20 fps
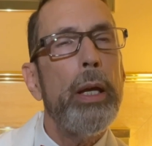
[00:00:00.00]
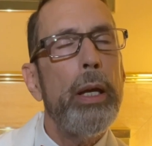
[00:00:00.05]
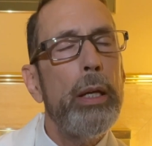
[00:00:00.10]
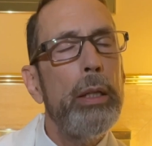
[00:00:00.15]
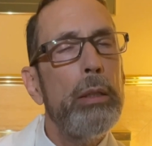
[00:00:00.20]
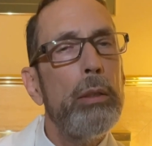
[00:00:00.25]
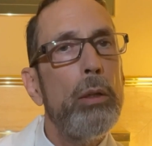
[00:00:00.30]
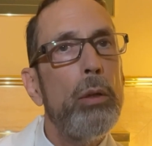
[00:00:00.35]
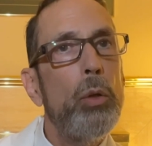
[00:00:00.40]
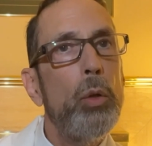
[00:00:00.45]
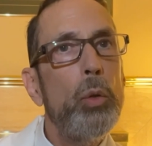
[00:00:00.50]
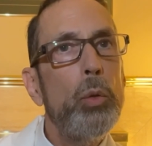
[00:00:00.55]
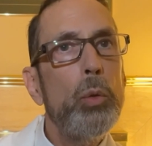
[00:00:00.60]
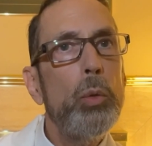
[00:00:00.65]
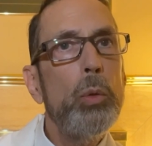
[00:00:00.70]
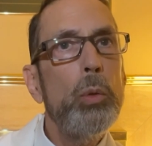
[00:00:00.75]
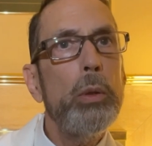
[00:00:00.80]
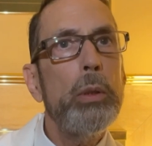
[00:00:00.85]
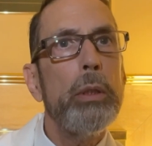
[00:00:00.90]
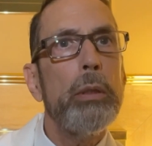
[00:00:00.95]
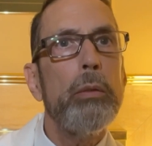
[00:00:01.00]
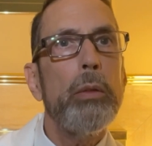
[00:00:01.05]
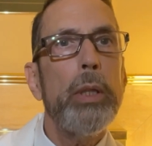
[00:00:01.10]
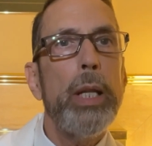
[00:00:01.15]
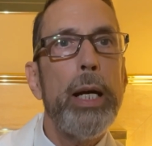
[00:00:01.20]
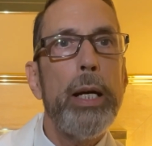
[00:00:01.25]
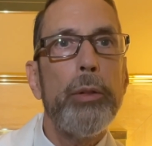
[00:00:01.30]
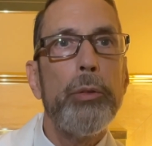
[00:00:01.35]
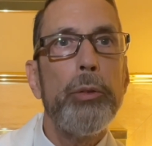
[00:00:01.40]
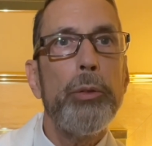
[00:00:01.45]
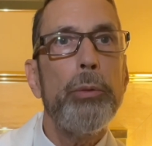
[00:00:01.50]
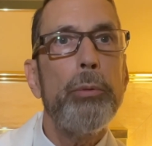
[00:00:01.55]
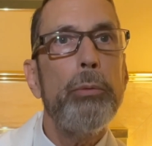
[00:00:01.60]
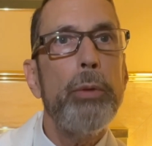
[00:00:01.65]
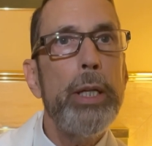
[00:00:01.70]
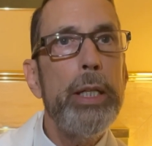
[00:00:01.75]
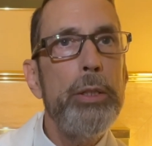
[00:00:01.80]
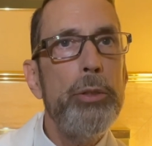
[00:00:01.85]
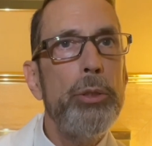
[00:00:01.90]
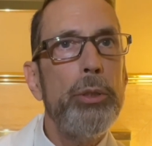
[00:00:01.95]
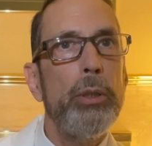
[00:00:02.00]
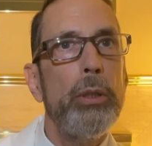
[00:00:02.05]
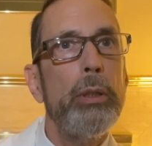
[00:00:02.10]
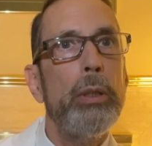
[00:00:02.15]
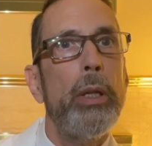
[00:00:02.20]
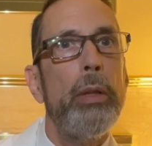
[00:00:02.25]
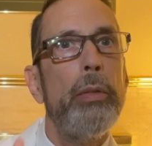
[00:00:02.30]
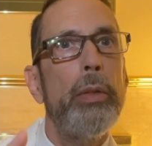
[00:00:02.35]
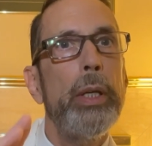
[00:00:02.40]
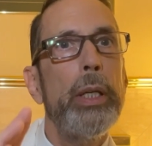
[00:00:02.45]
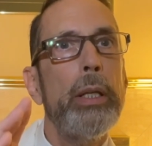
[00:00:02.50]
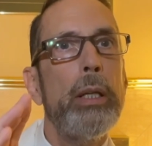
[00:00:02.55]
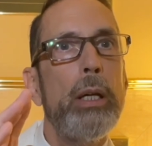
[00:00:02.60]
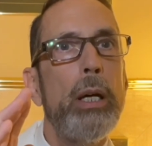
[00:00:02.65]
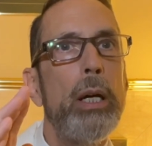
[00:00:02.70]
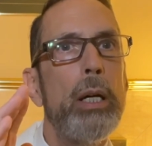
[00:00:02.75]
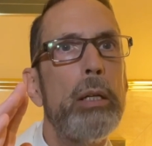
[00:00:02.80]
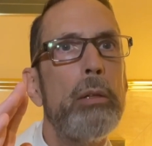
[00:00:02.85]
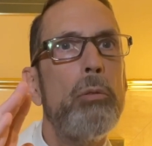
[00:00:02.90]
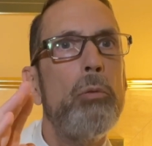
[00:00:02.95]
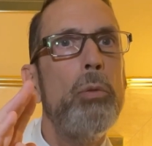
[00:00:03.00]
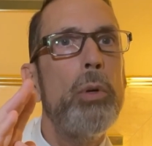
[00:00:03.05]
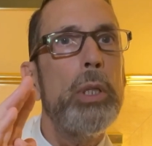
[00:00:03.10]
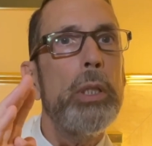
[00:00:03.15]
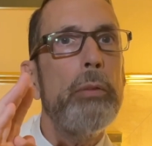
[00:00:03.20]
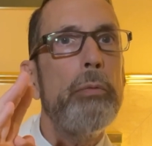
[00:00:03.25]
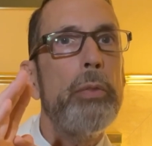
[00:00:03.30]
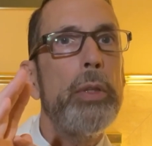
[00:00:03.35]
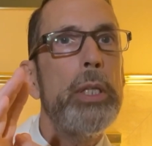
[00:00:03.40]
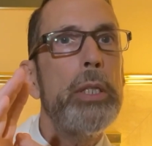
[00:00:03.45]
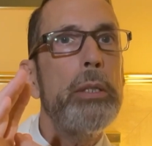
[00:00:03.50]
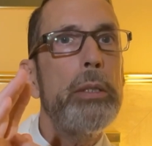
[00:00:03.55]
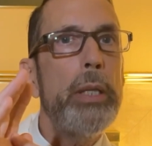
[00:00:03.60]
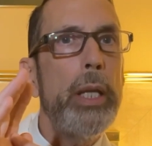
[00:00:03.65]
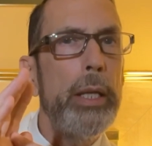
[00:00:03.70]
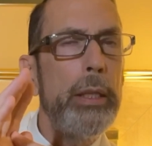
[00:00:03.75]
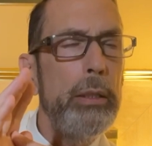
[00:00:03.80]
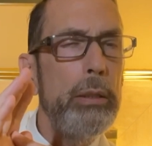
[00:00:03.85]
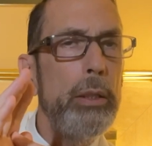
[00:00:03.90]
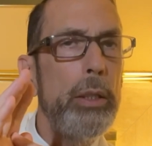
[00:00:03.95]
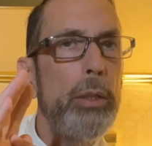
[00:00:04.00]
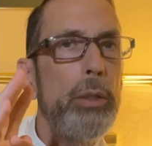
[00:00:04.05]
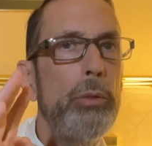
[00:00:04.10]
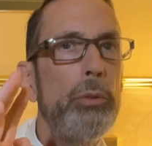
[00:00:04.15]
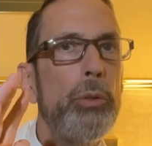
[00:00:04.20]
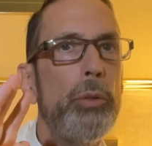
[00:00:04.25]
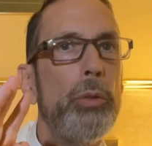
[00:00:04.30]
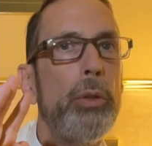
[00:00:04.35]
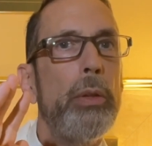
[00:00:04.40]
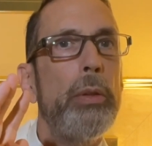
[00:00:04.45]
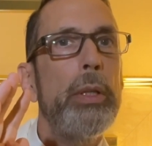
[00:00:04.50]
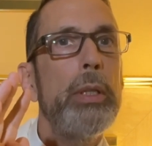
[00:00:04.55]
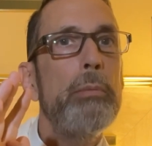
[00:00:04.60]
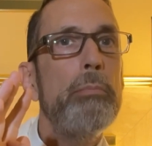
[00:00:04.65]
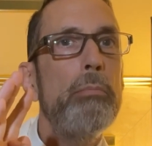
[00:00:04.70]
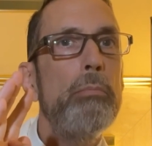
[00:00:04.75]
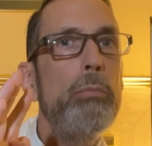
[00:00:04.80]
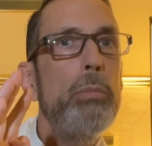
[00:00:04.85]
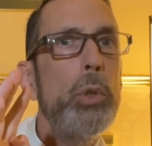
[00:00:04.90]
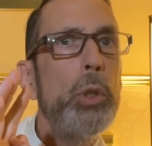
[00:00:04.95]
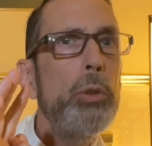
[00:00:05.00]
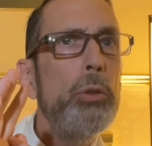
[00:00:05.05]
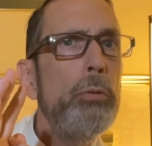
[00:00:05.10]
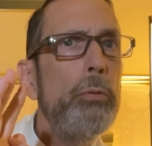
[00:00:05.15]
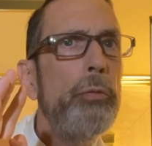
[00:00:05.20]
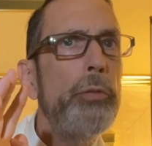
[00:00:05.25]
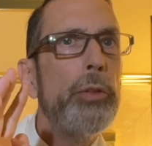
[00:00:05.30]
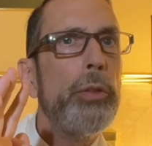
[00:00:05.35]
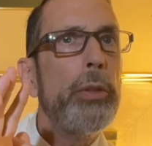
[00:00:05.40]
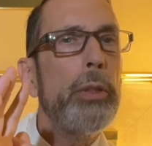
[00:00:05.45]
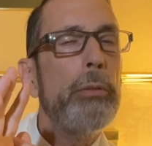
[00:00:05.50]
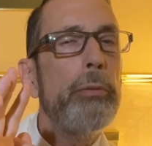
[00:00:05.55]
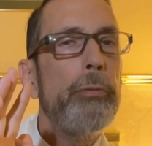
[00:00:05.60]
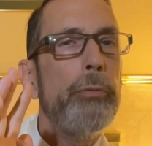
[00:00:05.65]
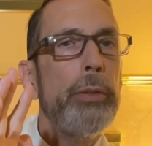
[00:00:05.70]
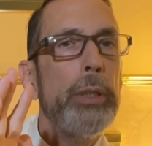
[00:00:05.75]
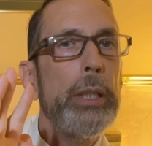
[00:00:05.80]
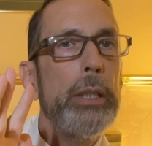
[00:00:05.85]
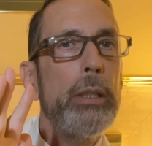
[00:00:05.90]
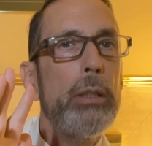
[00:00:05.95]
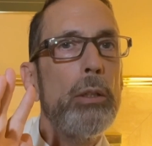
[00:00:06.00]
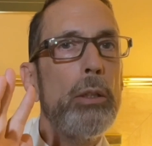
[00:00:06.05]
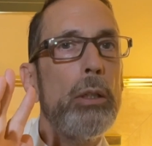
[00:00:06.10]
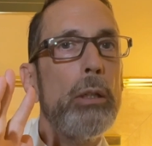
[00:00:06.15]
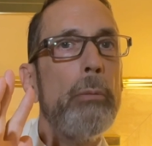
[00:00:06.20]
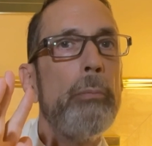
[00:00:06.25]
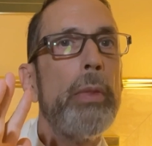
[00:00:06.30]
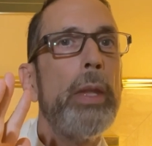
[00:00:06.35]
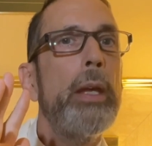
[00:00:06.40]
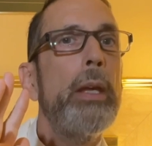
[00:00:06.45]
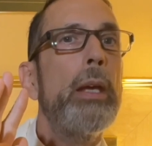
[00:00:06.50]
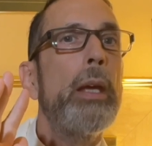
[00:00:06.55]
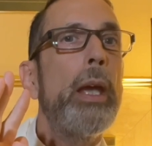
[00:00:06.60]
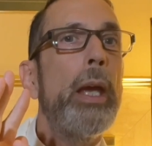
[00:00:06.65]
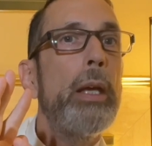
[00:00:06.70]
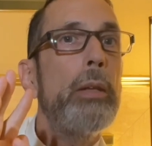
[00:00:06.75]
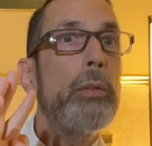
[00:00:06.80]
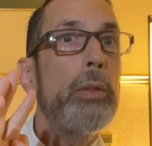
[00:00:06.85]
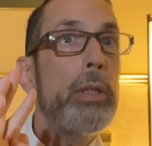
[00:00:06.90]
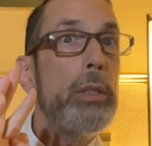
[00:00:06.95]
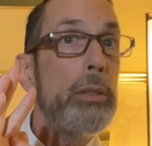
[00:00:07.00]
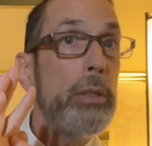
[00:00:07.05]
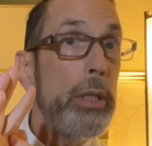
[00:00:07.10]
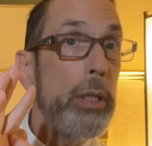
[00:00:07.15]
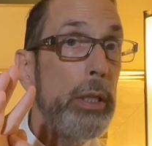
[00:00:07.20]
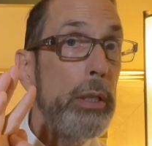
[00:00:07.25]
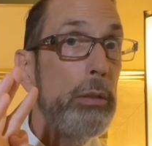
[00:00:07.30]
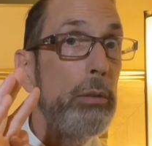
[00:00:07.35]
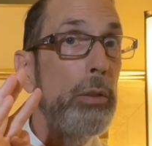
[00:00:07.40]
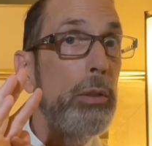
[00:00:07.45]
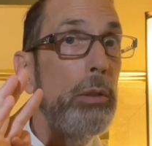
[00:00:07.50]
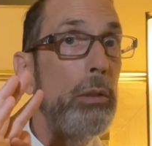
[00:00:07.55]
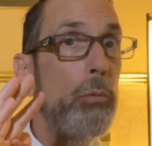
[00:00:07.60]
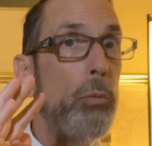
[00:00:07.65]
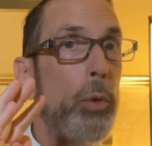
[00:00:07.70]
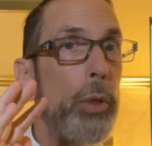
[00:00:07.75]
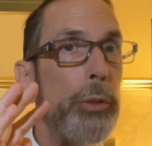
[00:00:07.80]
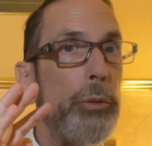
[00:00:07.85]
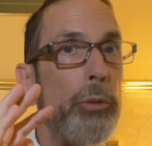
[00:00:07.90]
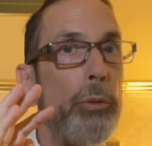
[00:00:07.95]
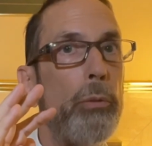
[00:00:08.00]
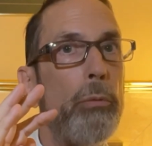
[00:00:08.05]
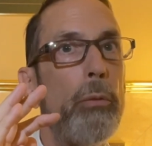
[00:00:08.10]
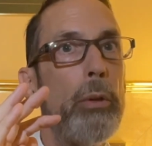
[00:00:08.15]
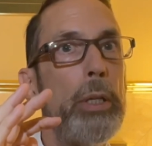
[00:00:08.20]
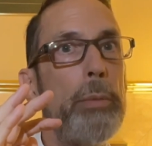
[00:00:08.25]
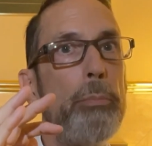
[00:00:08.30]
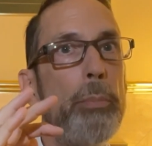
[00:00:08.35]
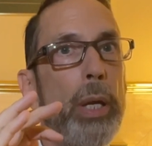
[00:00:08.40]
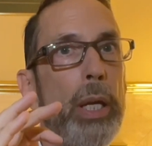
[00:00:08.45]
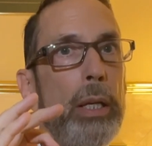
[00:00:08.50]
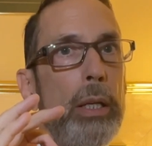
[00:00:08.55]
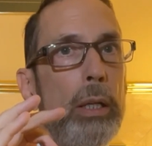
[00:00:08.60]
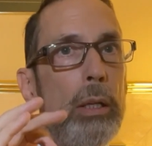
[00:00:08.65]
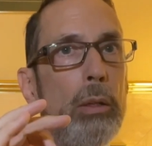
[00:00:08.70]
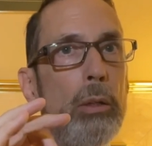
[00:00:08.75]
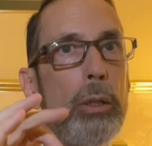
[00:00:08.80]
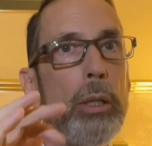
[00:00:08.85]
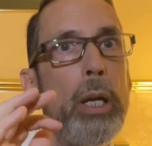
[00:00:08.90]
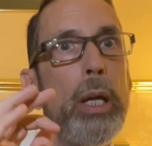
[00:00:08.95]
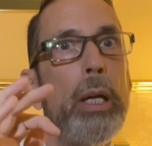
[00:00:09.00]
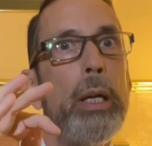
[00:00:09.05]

an old laceration that cut one of the tendons that moves the finger and the tendon wasn't repaired.